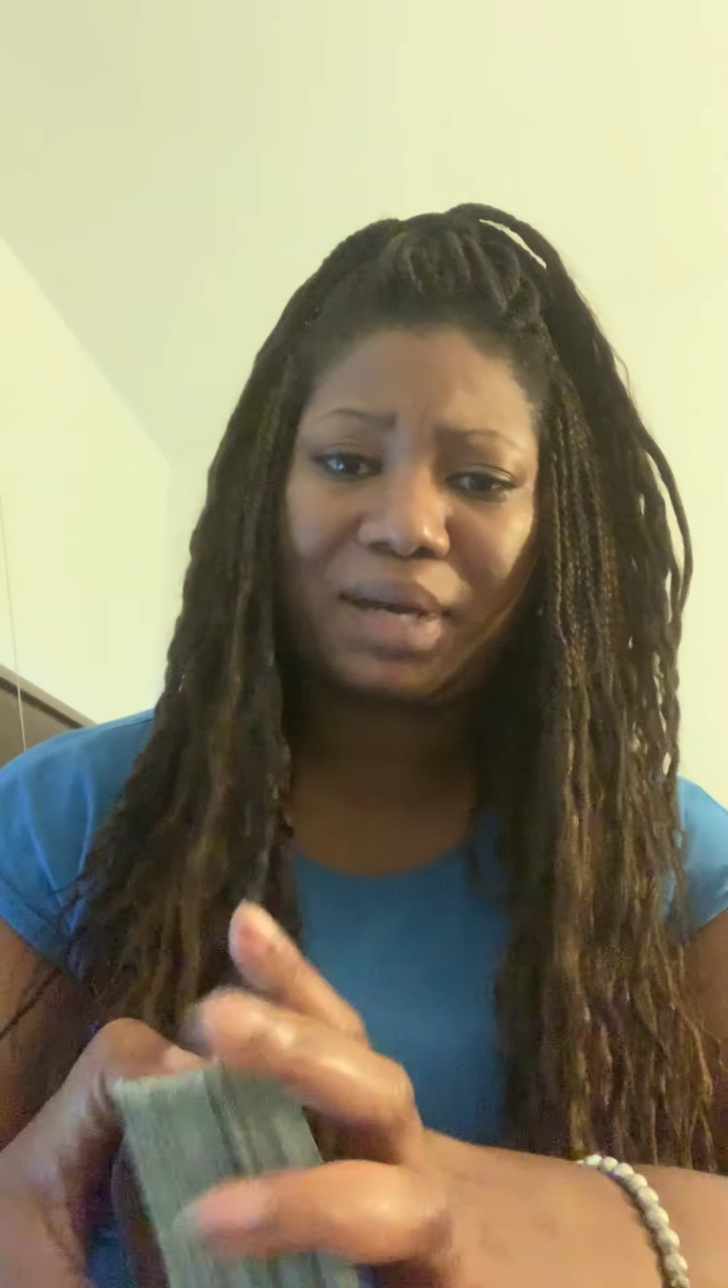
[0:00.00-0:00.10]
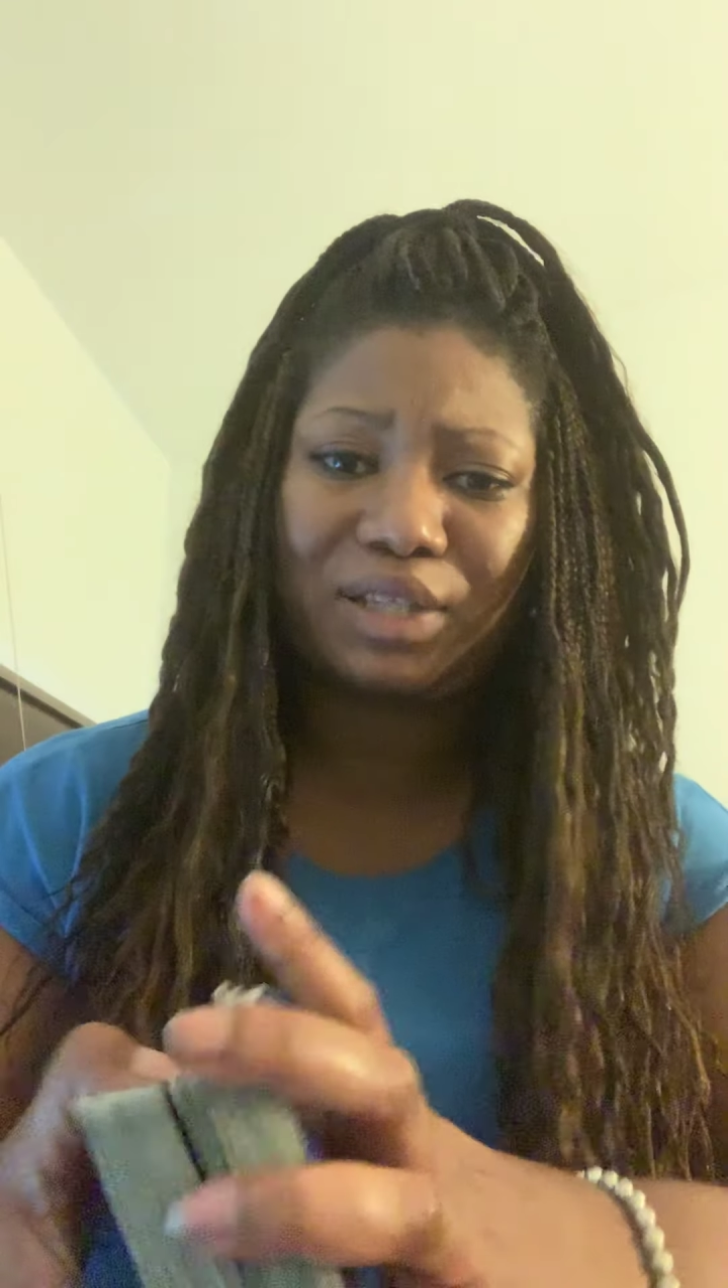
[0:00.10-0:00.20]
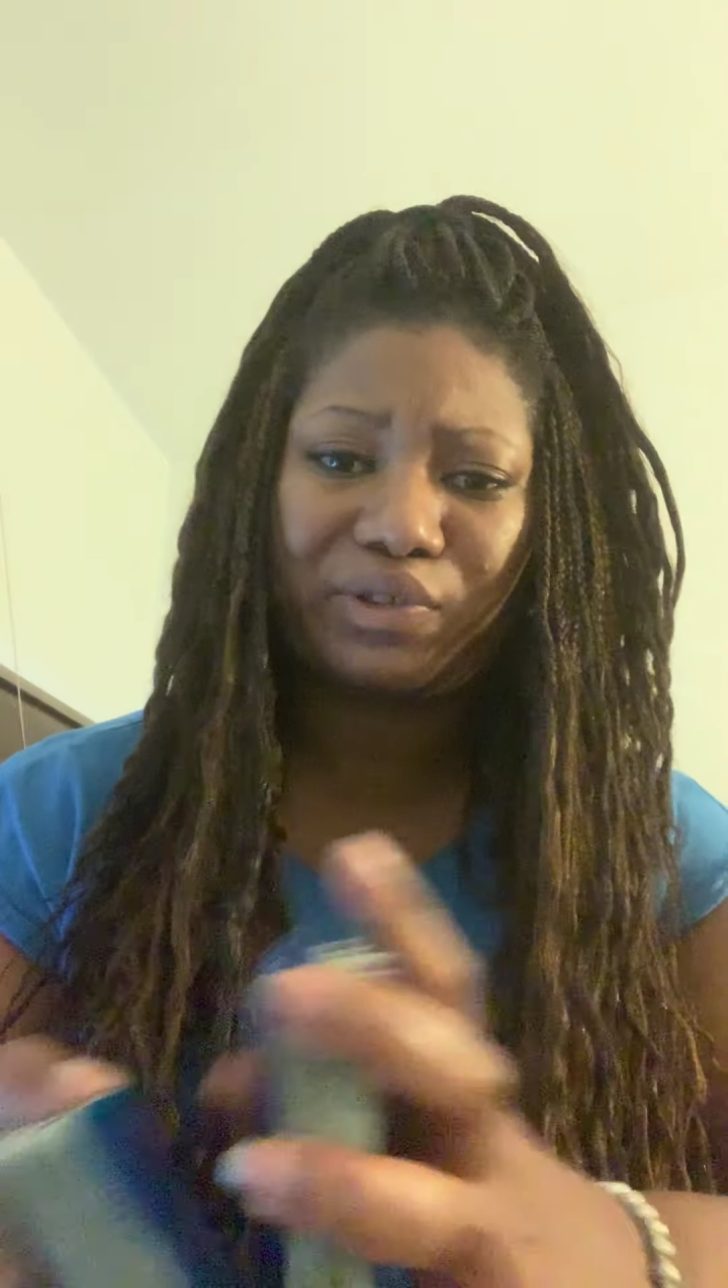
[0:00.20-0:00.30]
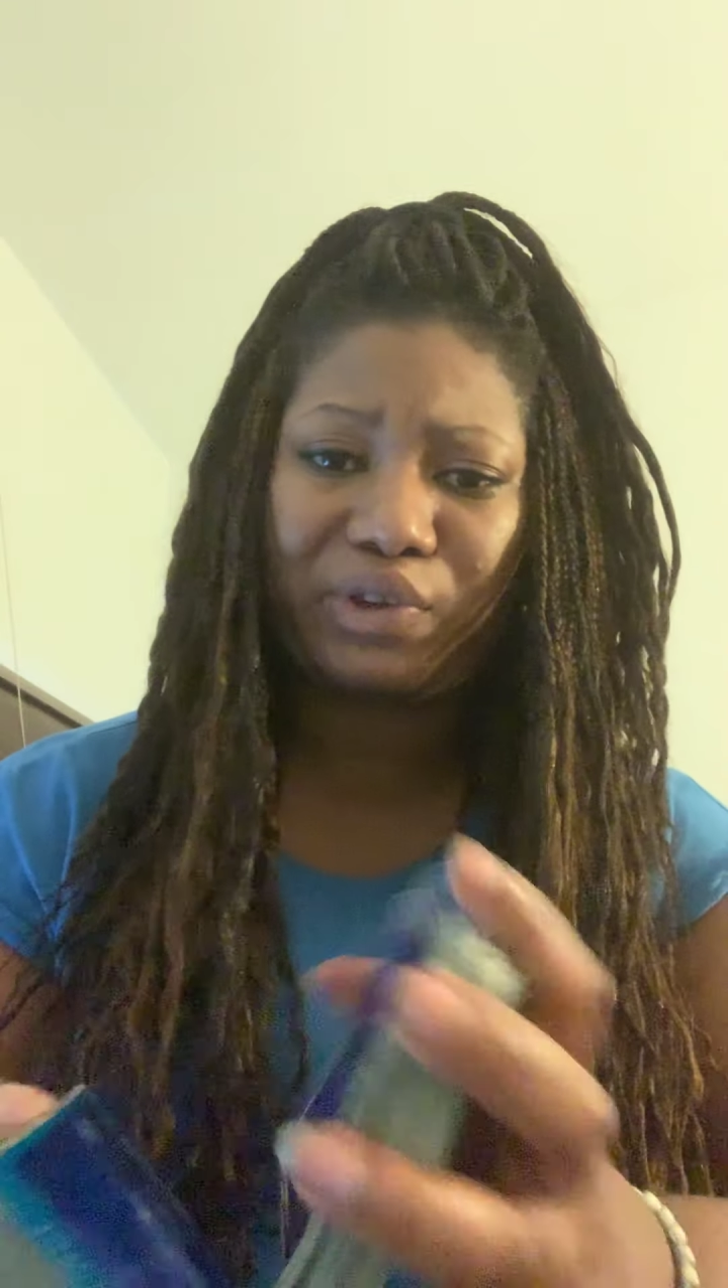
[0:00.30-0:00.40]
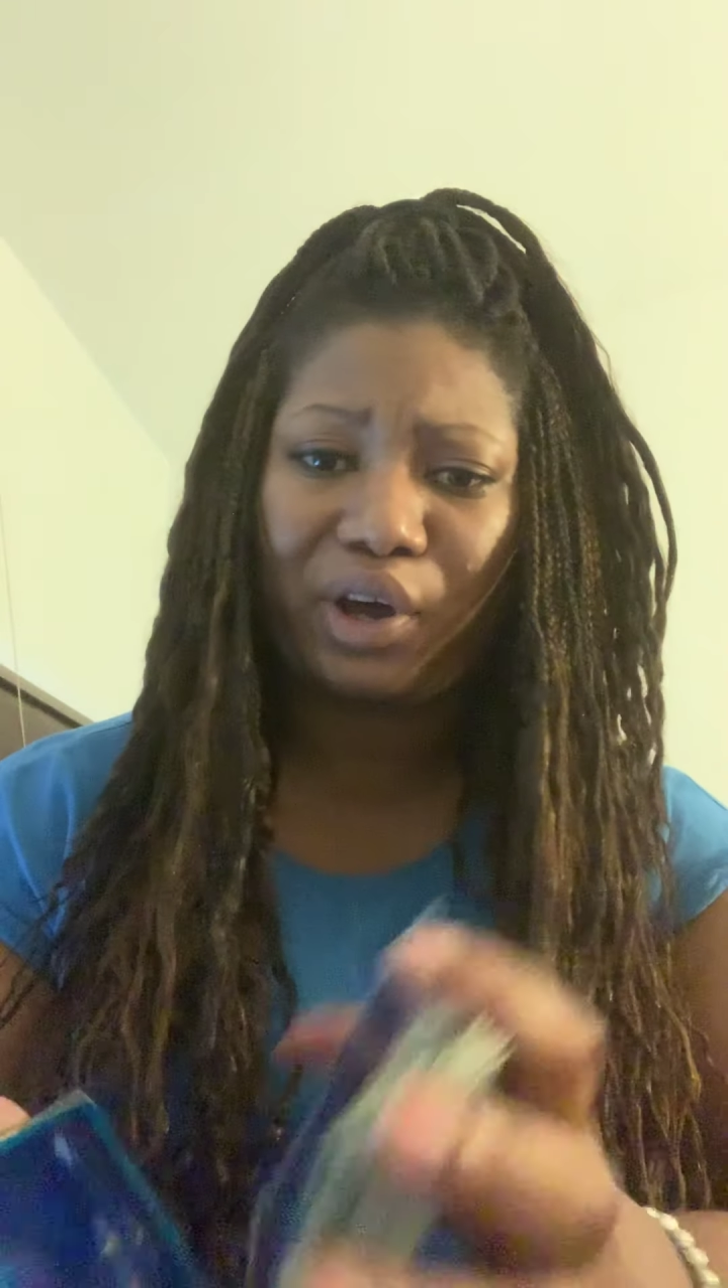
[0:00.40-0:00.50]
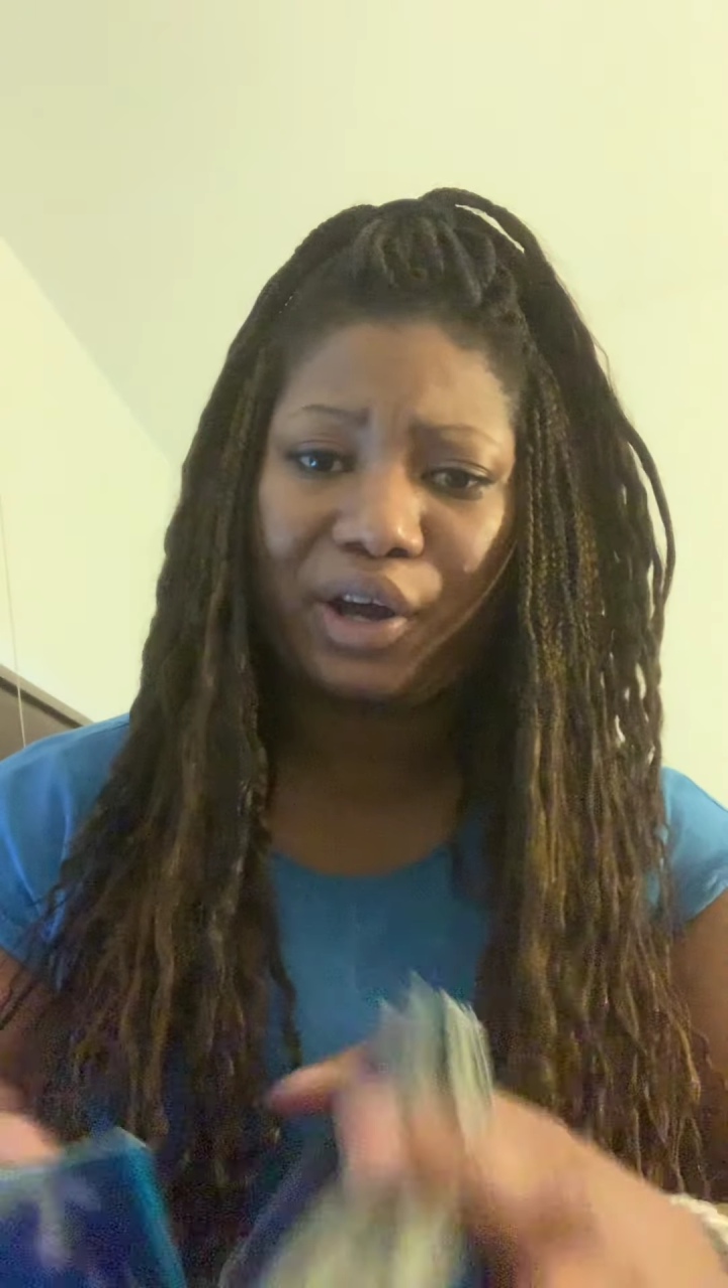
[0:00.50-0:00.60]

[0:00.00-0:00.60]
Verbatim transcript: my dude a